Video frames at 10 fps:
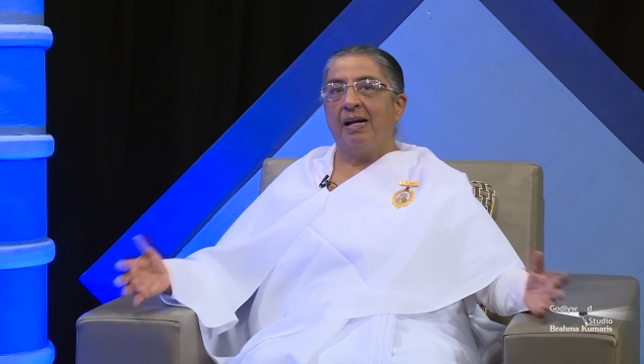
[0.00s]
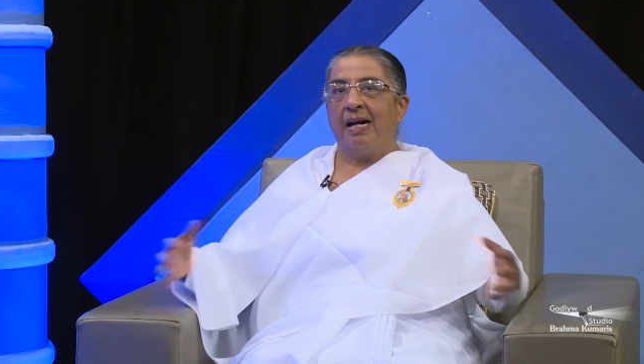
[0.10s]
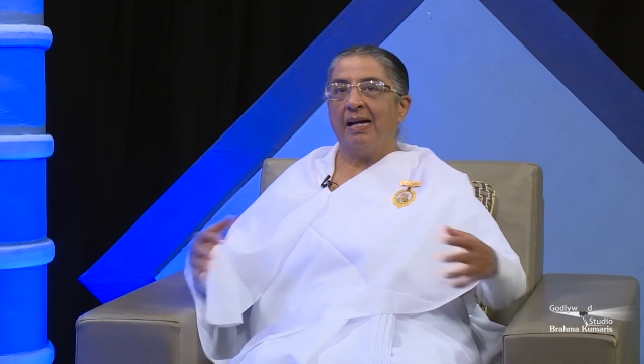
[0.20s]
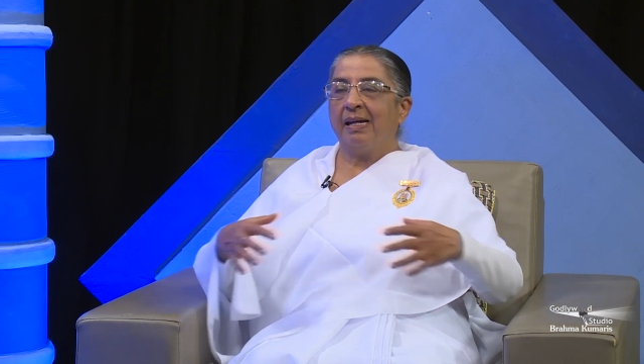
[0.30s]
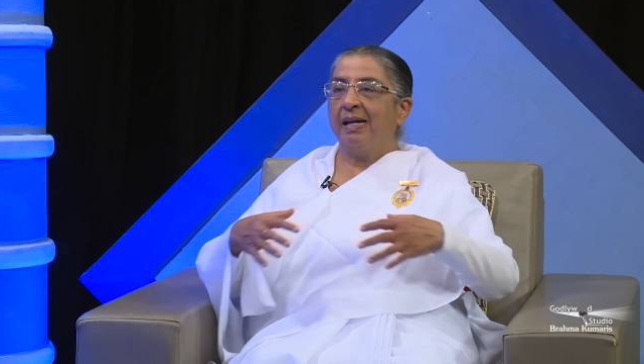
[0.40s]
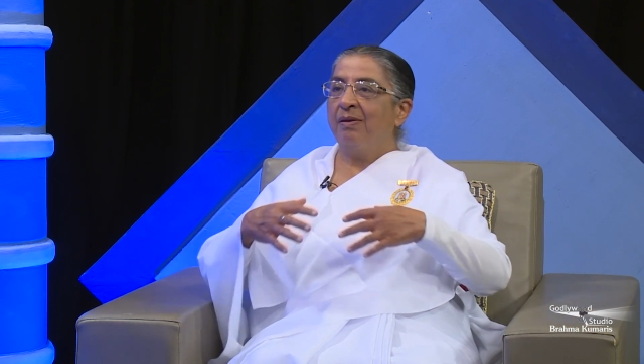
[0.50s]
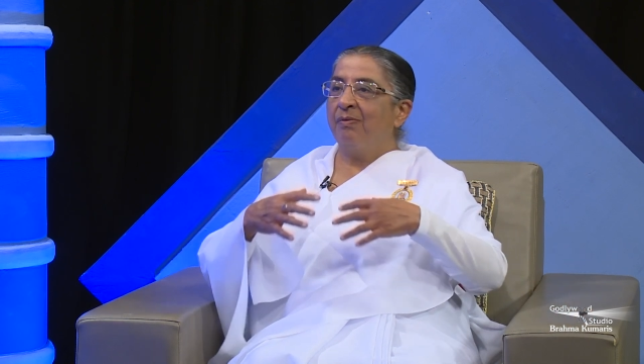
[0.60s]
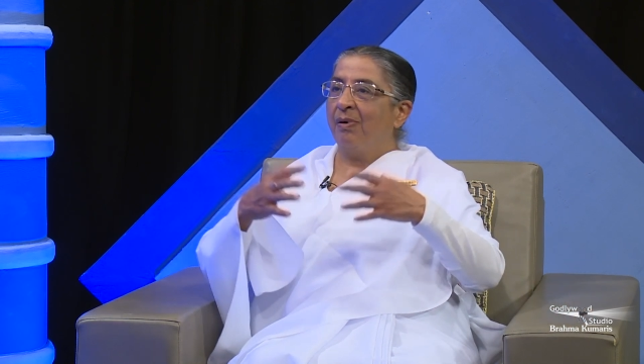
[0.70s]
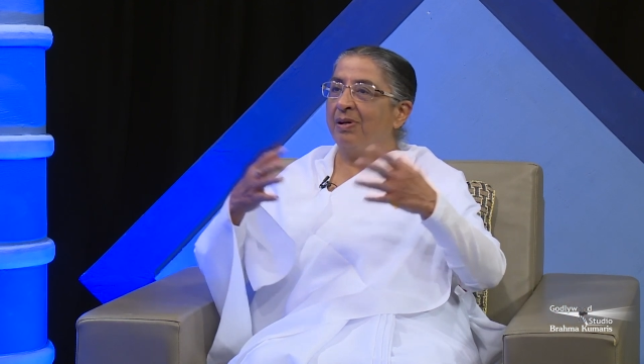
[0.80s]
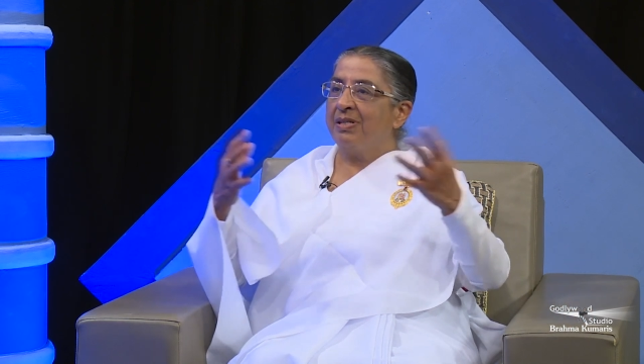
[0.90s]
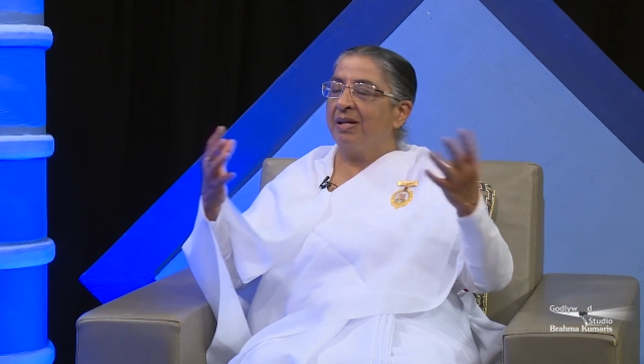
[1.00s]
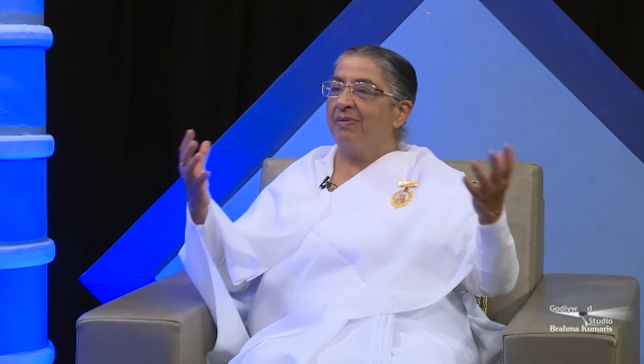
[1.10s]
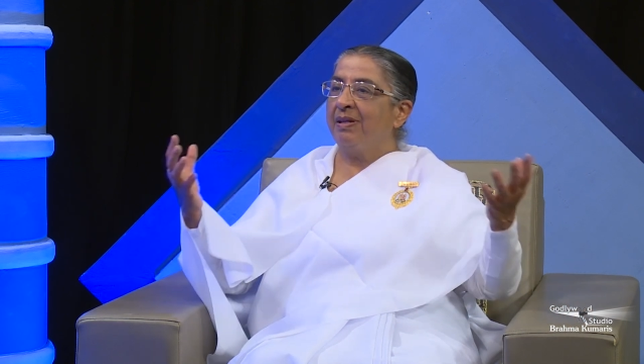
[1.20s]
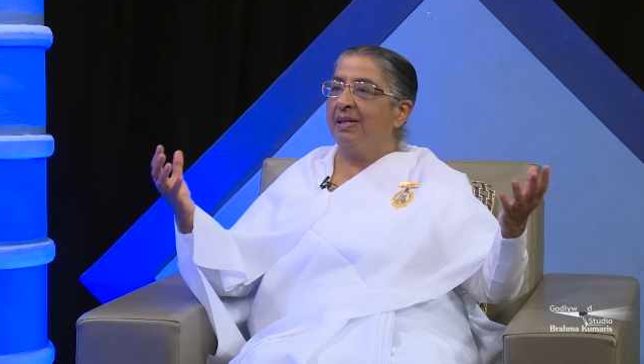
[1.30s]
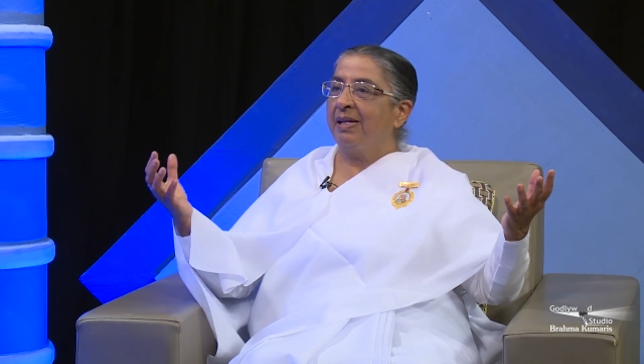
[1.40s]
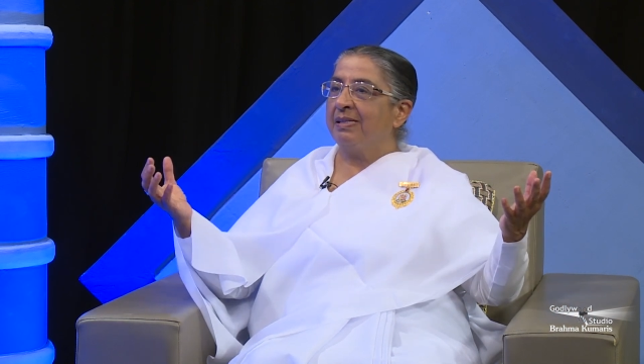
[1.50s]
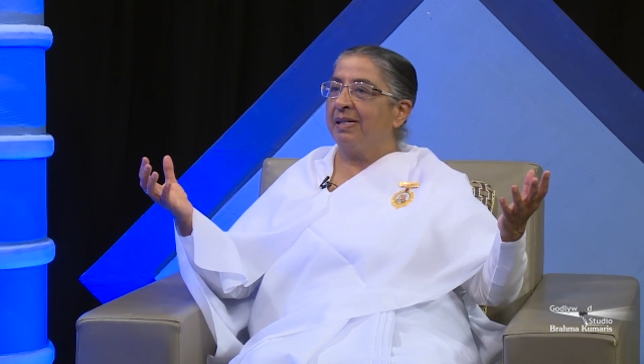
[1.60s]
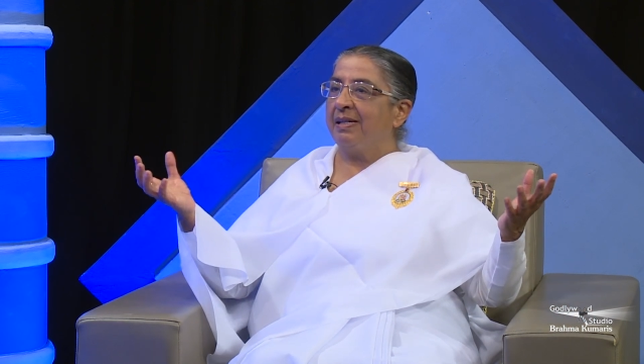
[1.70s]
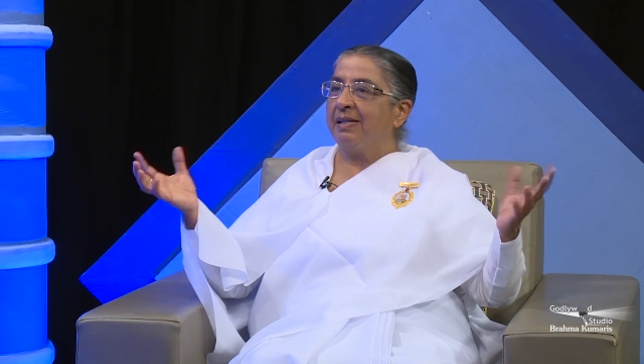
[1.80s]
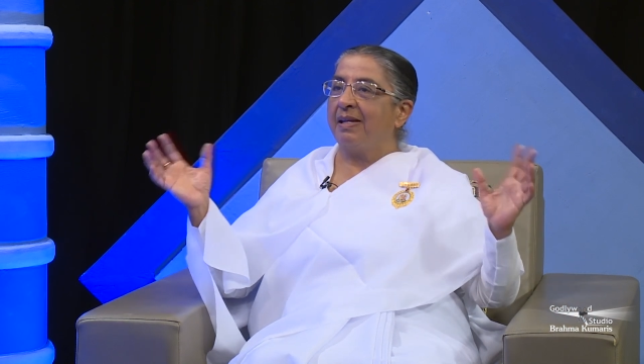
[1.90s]
I can watch everything as a
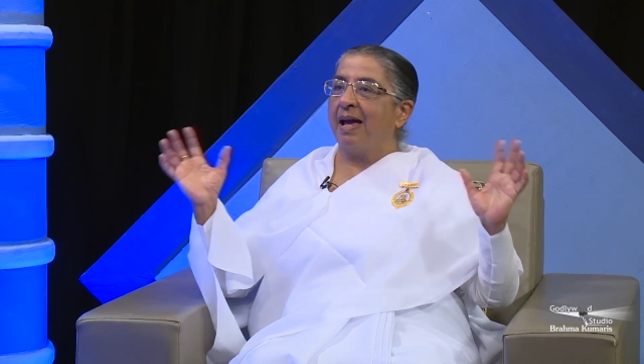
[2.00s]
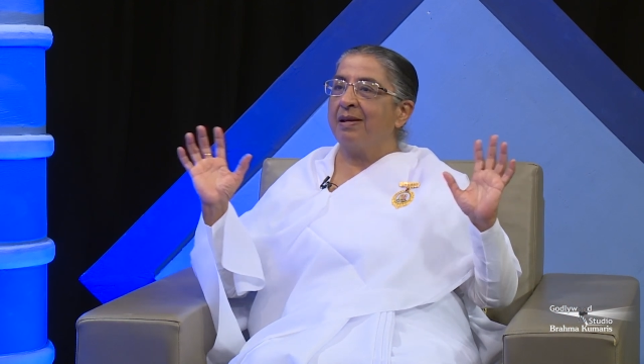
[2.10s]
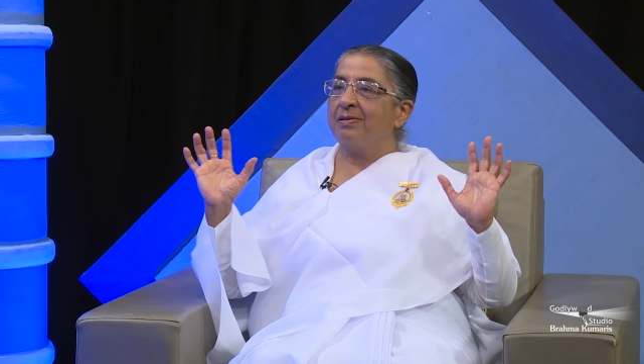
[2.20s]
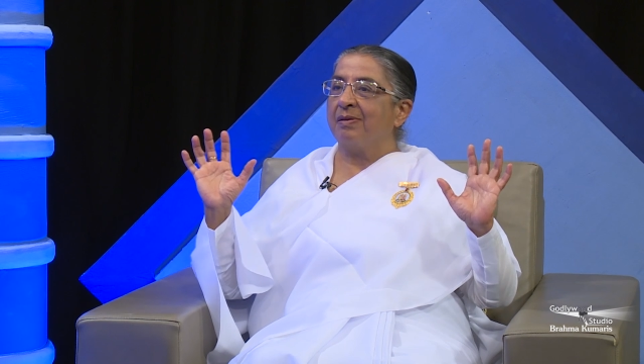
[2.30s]
detached